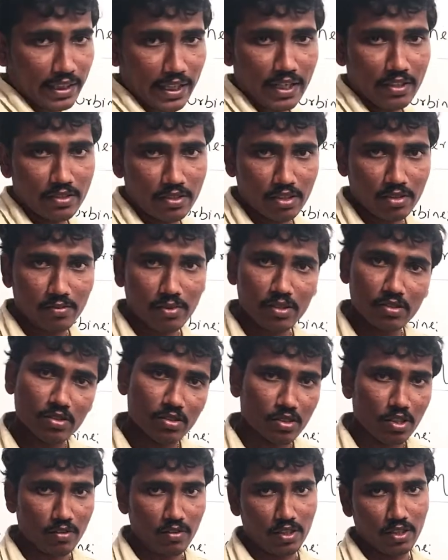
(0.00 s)
gas turbine. So
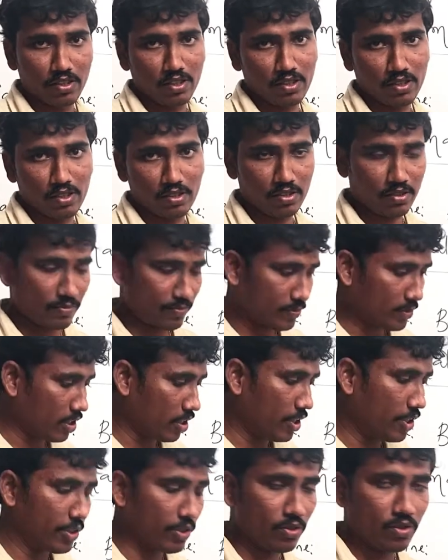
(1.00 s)
I will uh,
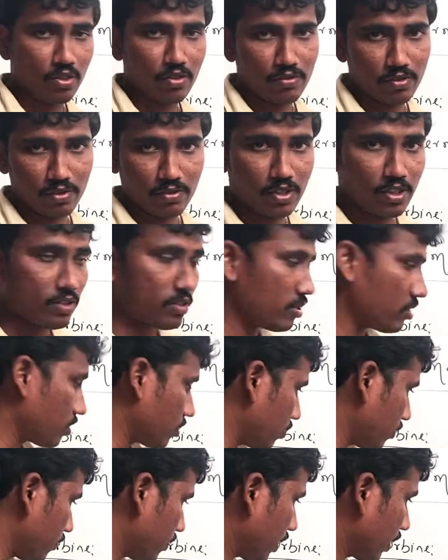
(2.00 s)
let you know afterwards. So,
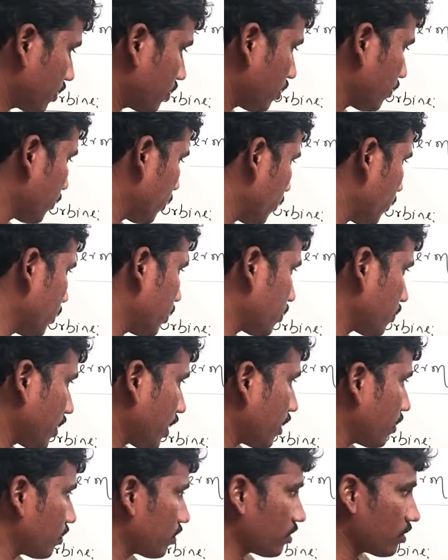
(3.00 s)
so for example, first we
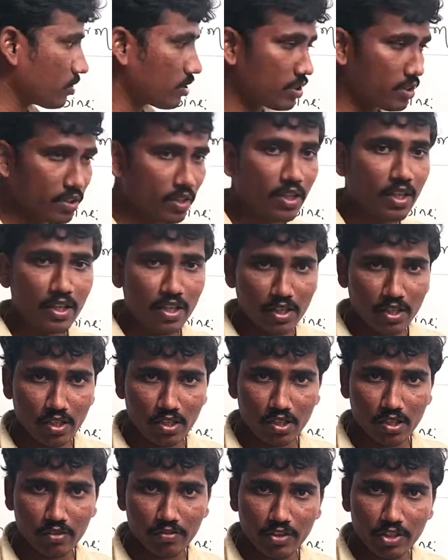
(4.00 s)
have to know the
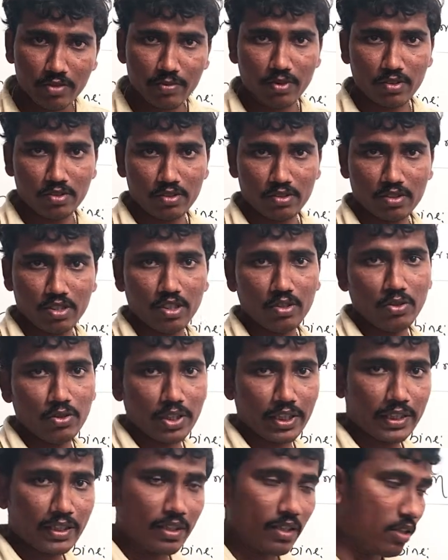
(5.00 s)
uh, which process are
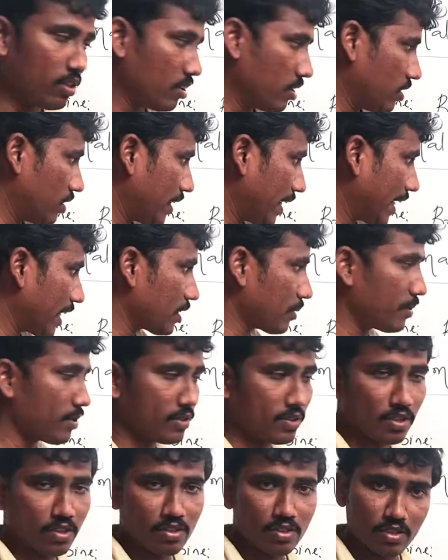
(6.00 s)
going or uh, takes place
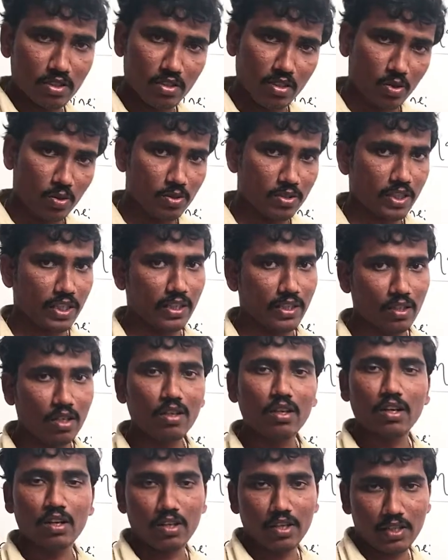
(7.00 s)
on Joule cycle
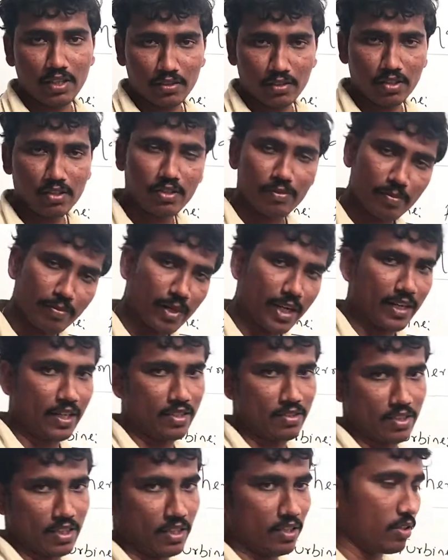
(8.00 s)
or
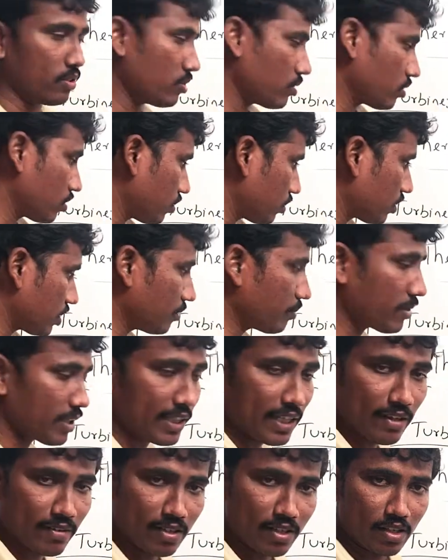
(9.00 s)
Brayton cycle. So simply
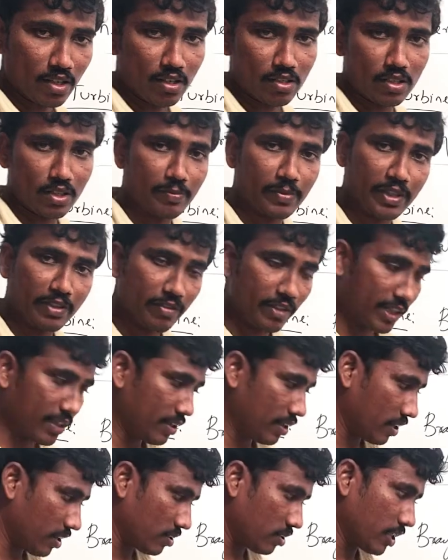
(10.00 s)
I will draw the P V and
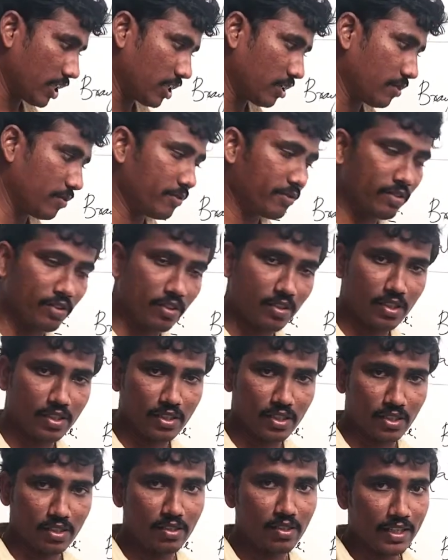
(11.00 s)
T S diagram for that
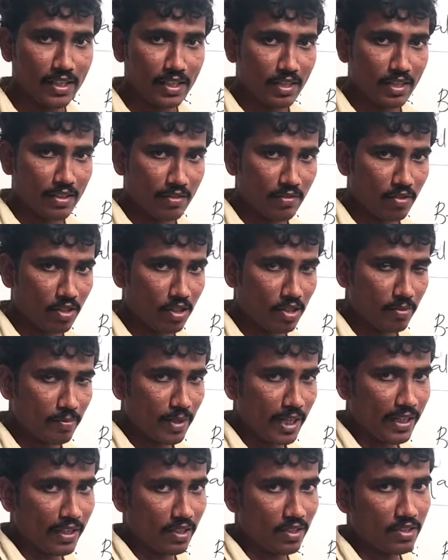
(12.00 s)
uh, what a
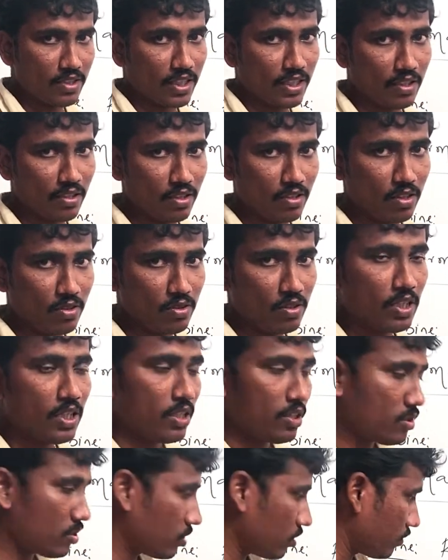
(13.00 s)
Brayton cycle now.
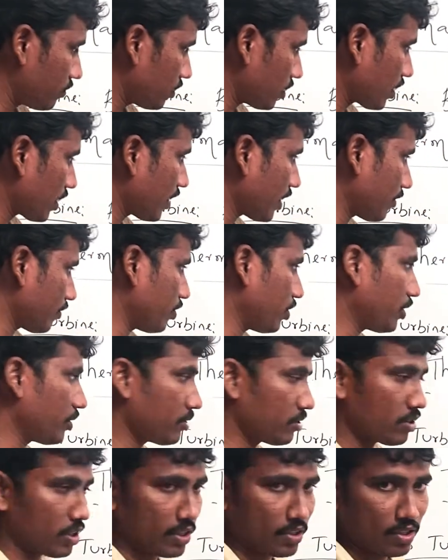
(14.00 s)
So firstly I am going
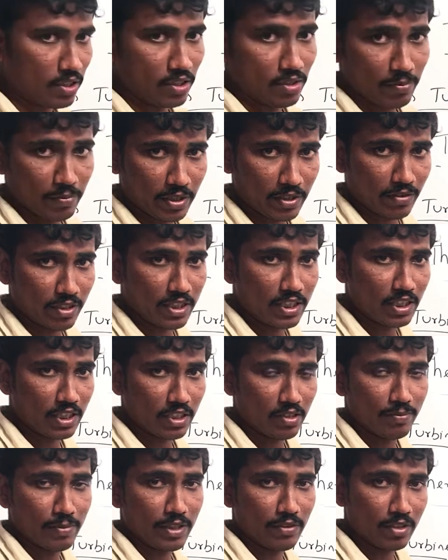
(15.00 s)
to draw the P V,
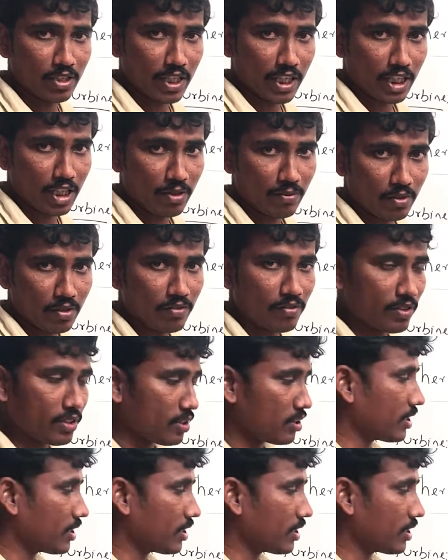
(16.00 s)
P V diagram of